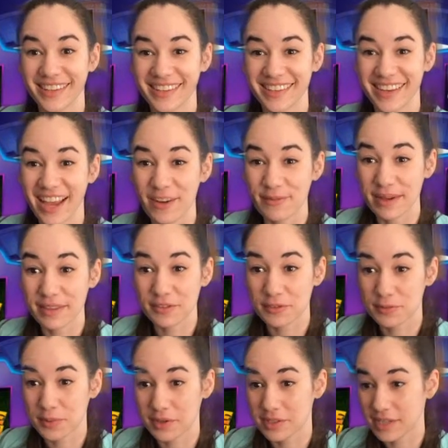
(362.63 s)
Now my little
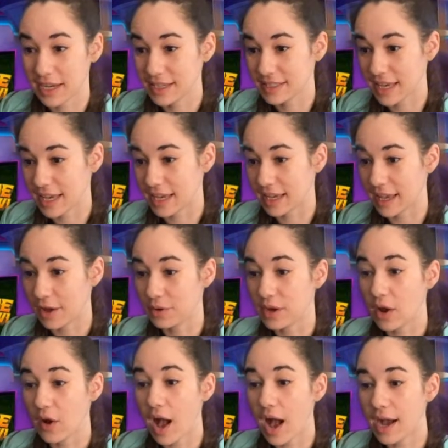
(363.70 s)
sports guy is hanging out.
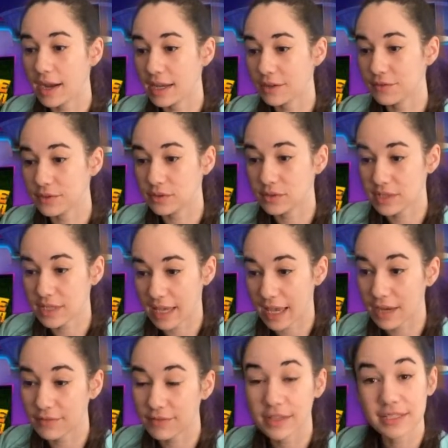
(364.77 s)
Now I have used
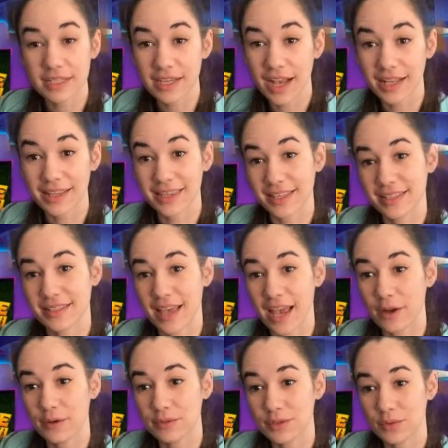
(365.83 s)
Canva to cut this
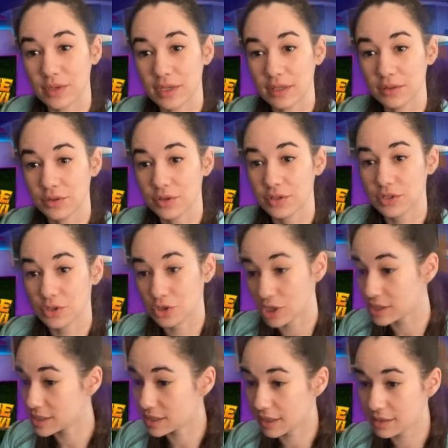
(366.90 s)
out so he looks
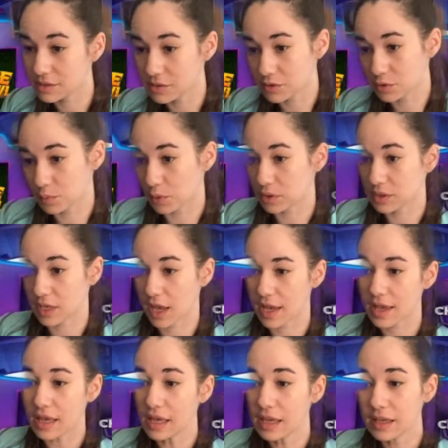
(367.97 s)
just like the little sports guy.
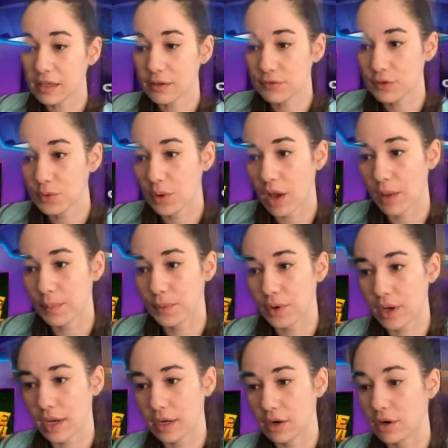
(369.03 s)
If you
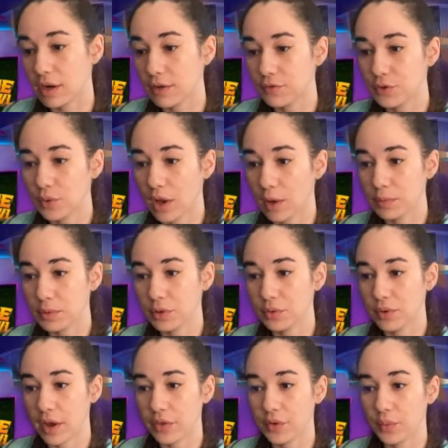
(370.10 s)
upgrade, or if you upload
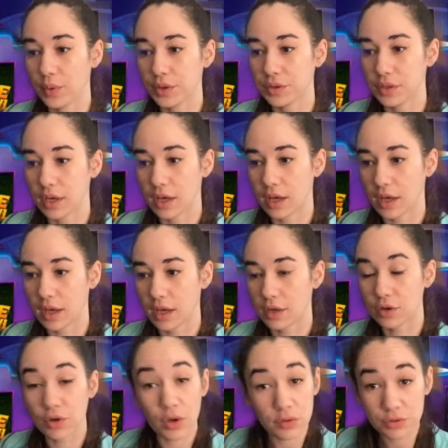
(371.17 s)
rather with
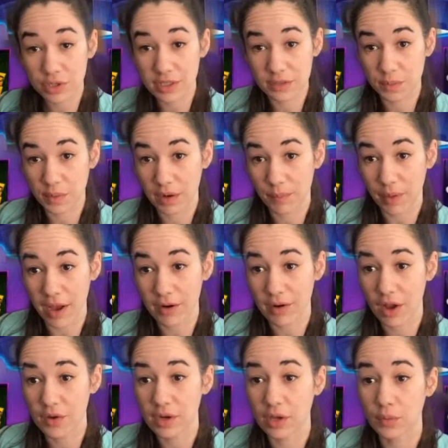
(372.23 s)
no transparent
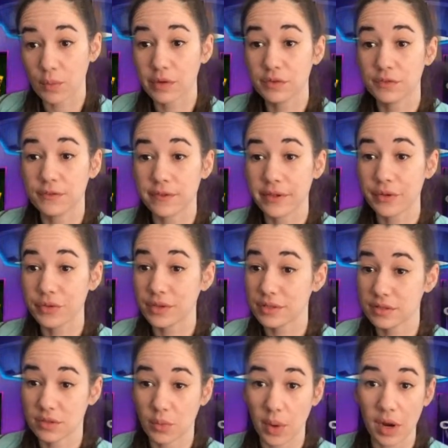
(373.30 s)
background, it will fill this
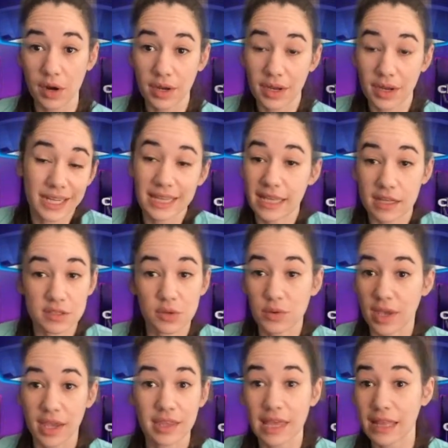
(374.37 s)
square in, and that's
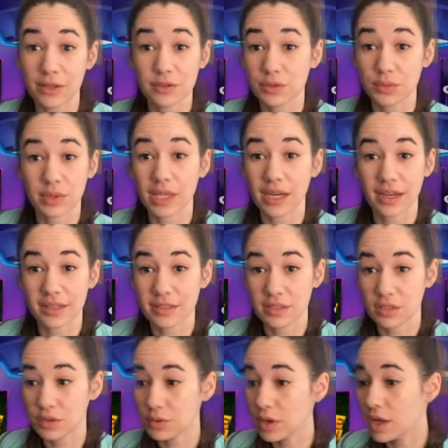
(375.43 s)
okay. That looks really nice
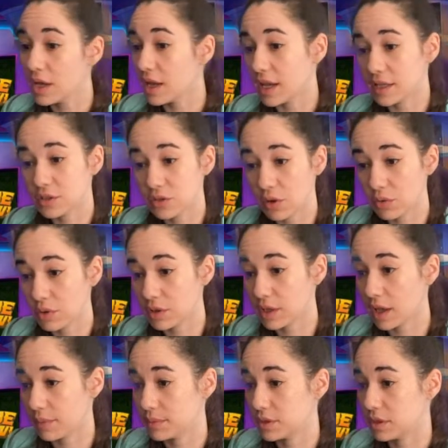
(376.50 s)
too. It's totally
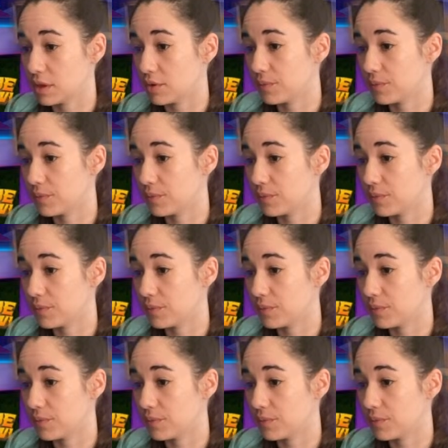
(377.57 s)
up to you.